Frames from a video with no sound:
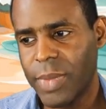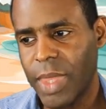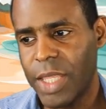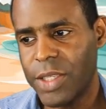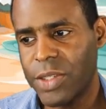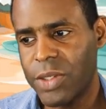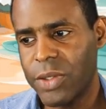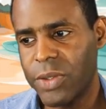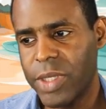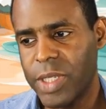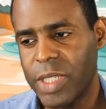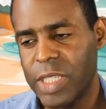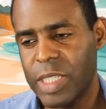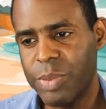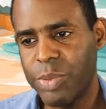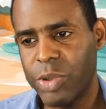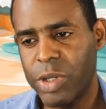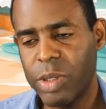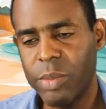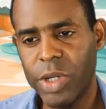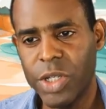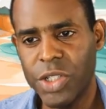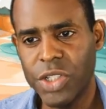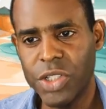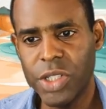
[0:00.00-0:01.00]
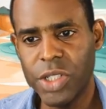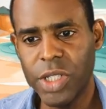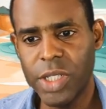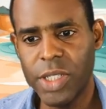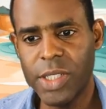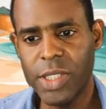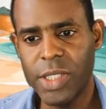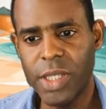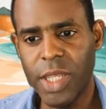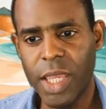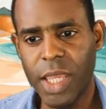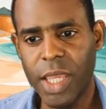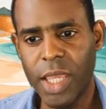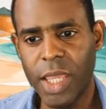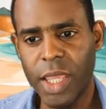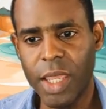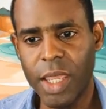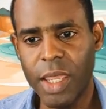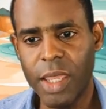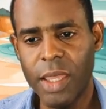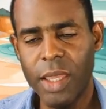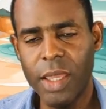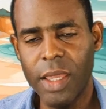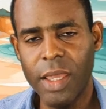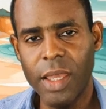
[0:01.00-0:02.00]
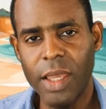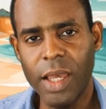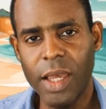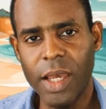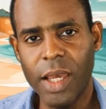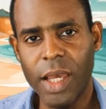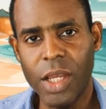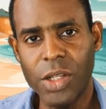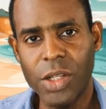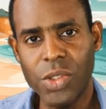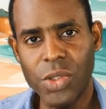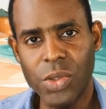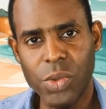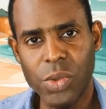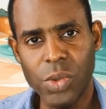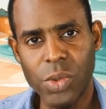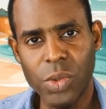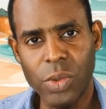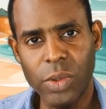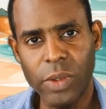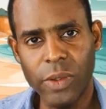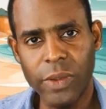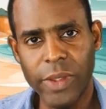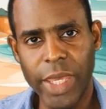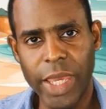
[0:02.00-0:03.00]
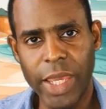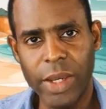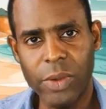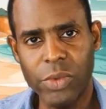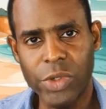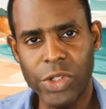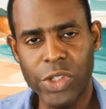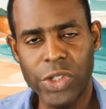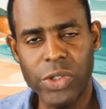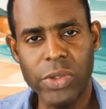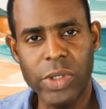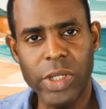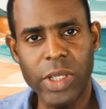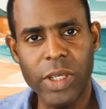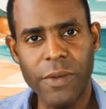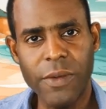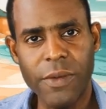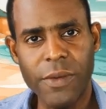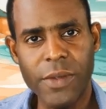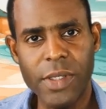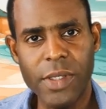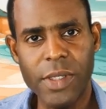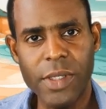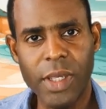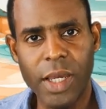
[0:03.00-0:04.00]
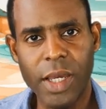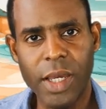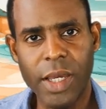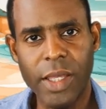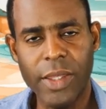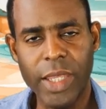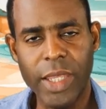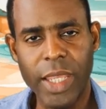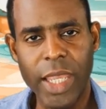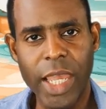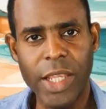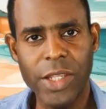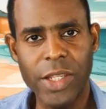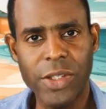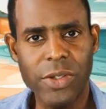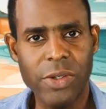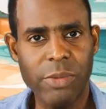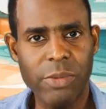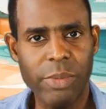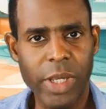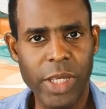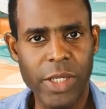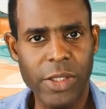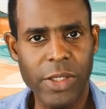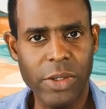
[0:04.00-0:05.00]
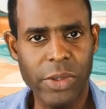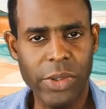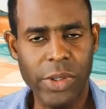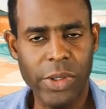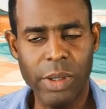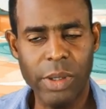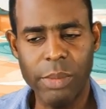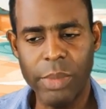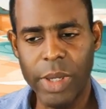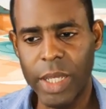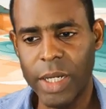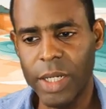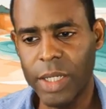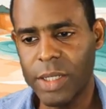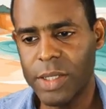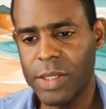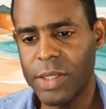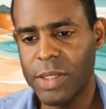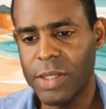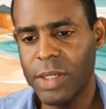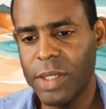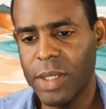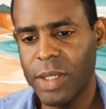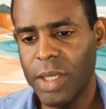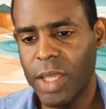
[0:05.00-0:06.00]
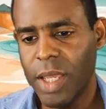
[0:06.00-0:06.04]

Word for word: And so this is pretty much just a uh, tool that retrieves uh, the answer based on our embeddings.